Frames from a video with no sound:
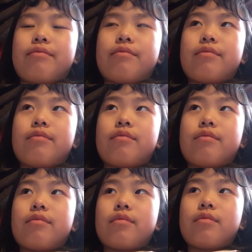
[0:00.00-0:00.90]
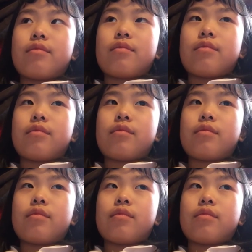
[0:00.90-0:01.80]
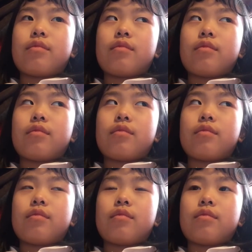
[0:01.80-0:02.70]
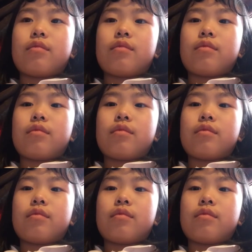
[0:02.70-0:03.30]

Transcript: Nobody speaks.